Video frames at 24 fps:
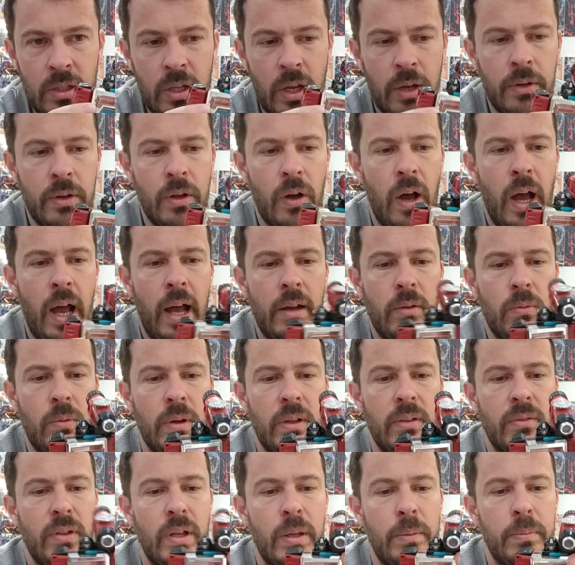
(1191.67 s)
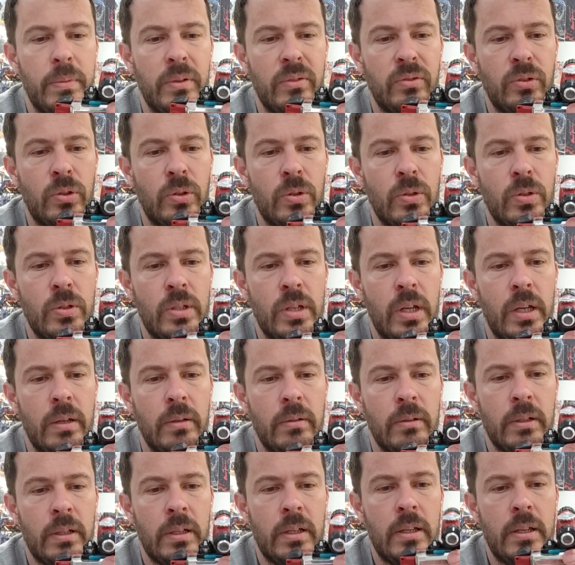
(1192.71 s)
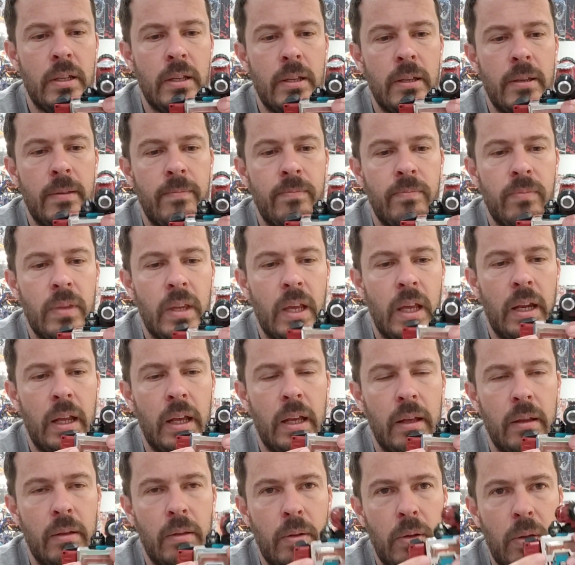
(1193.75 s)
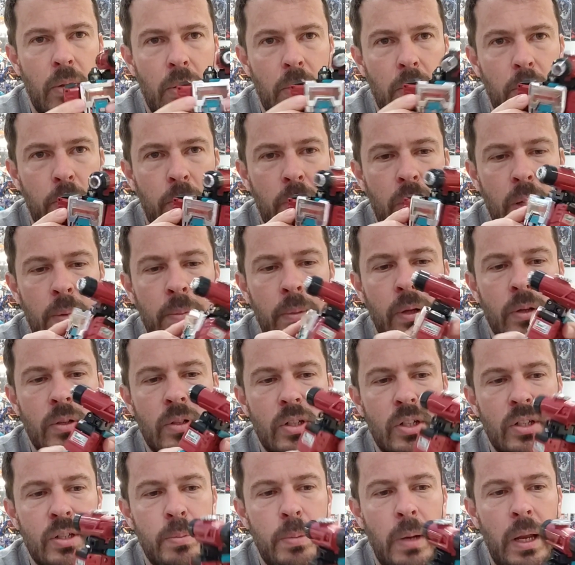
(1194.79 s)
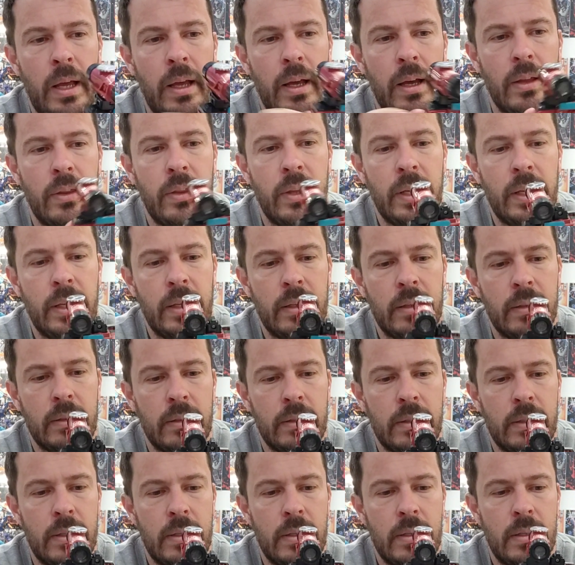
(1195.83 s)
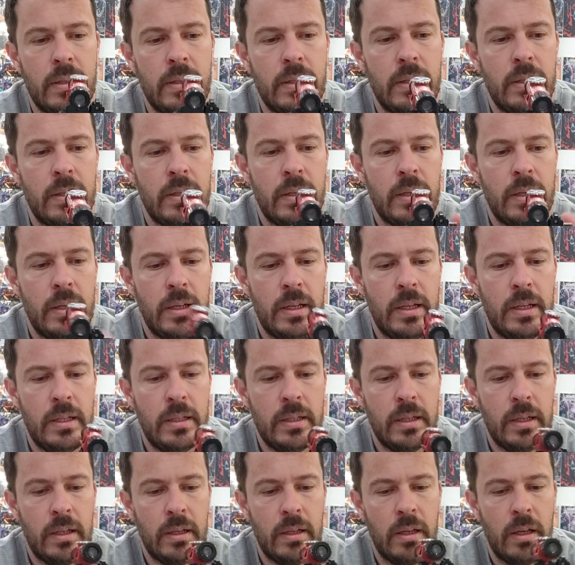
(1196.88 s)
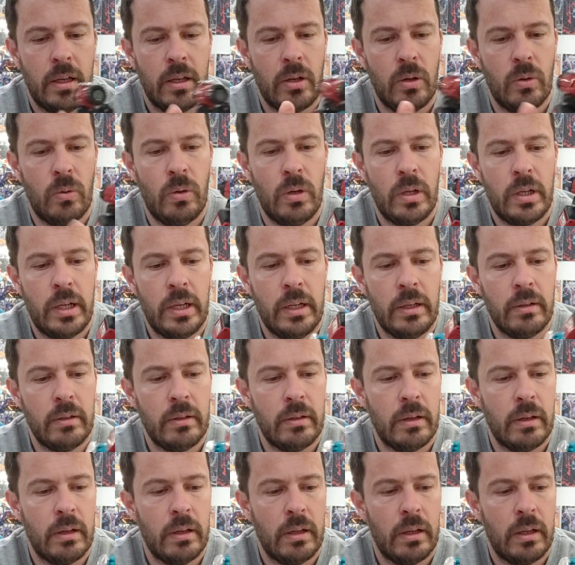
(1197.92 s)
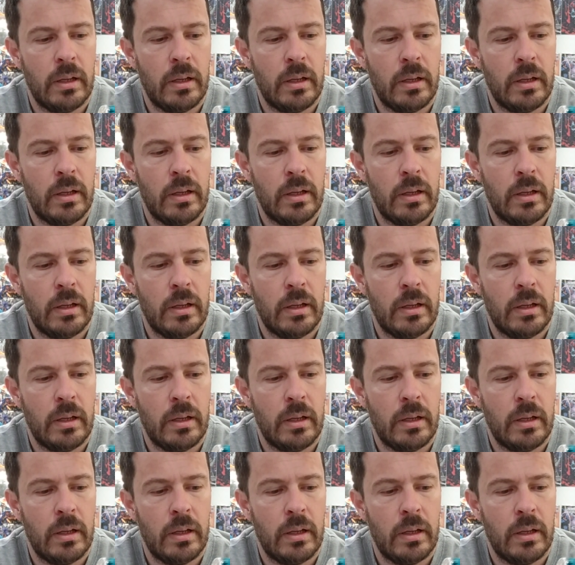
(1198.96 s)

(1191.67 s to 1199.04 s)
So not had one of him before, so I'm going to put him on display, I think. He's a cool looking